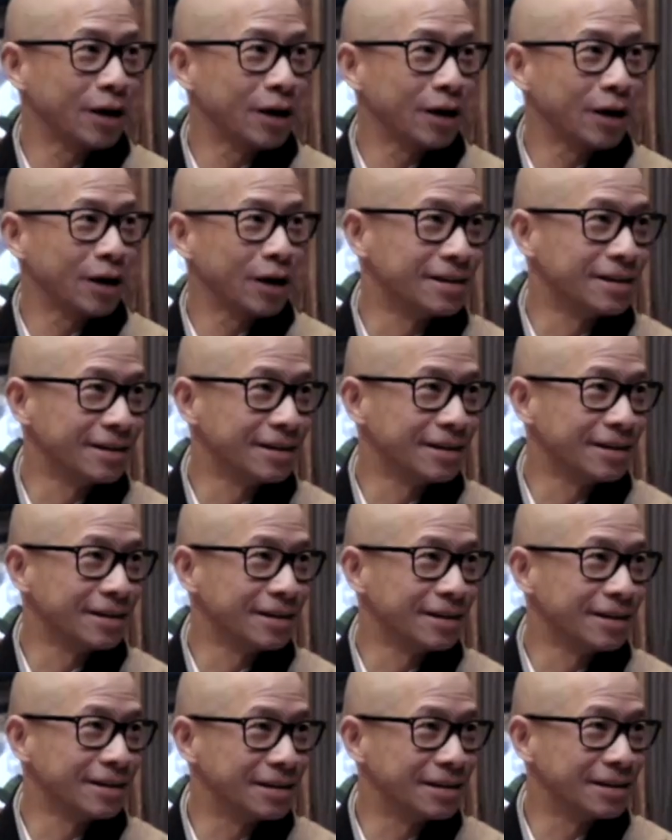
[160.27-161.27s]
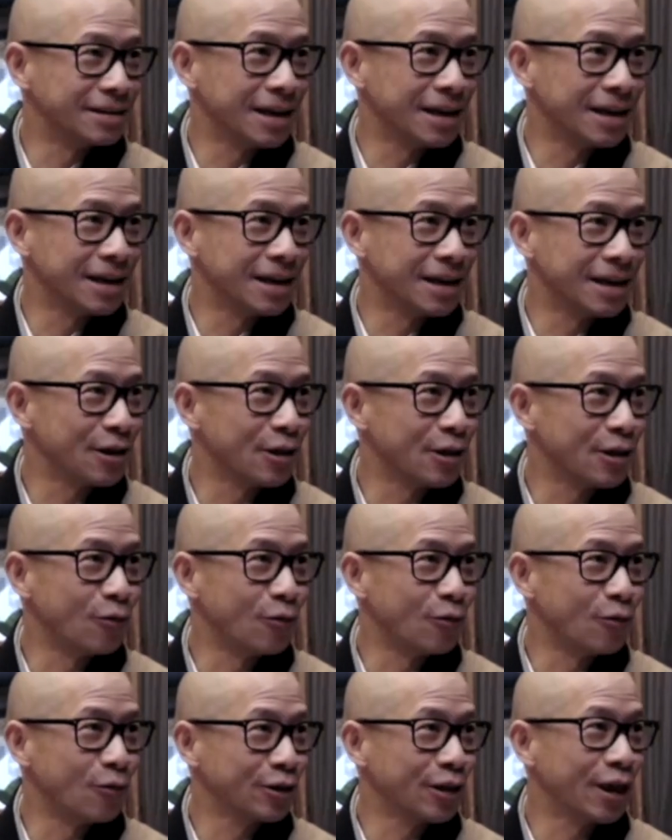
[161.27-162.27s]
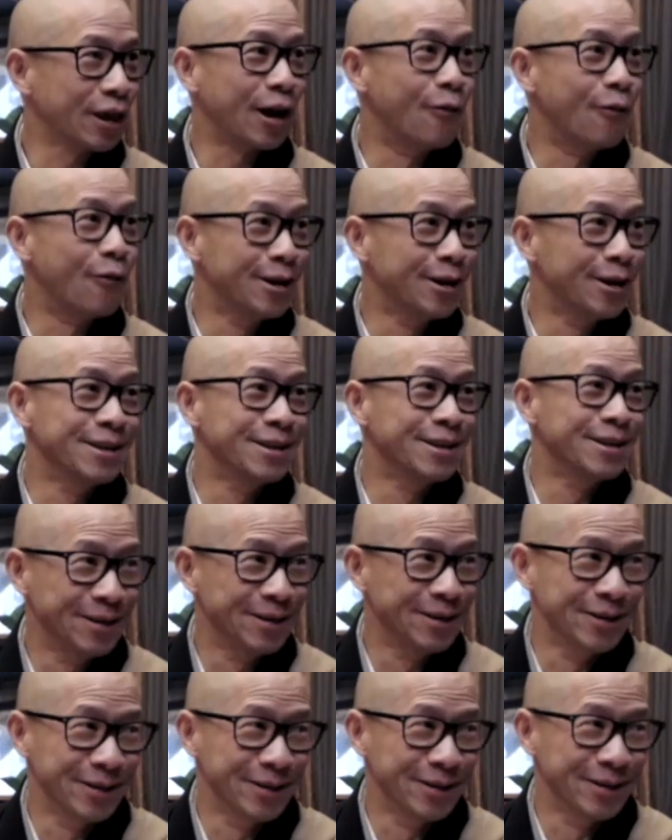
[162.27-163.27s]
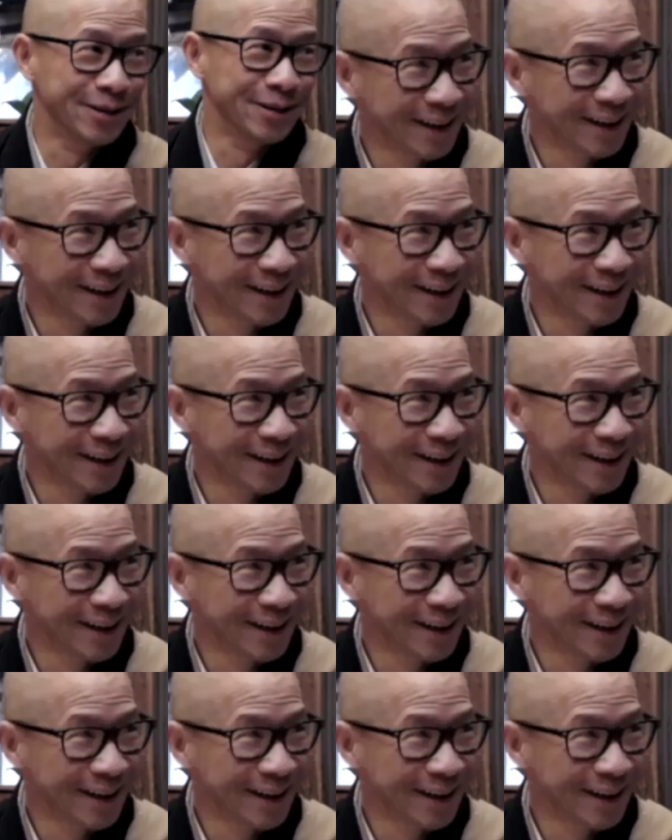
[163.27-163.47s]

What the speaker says: to get to the work that I want to do.